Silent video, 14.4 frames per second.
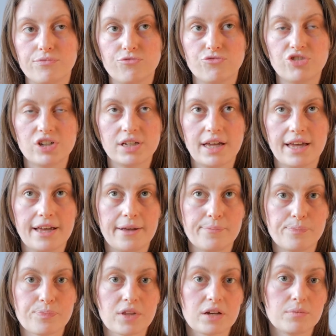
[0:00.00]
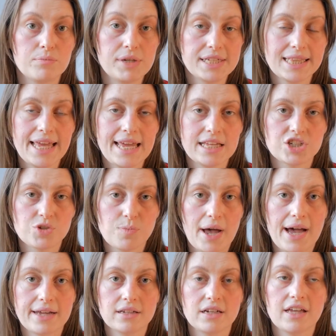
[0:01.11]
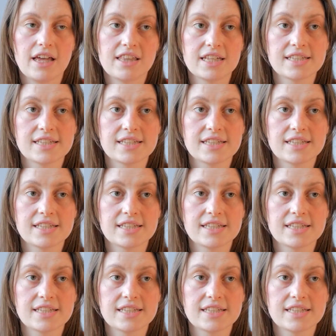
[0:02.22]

middle-aged man,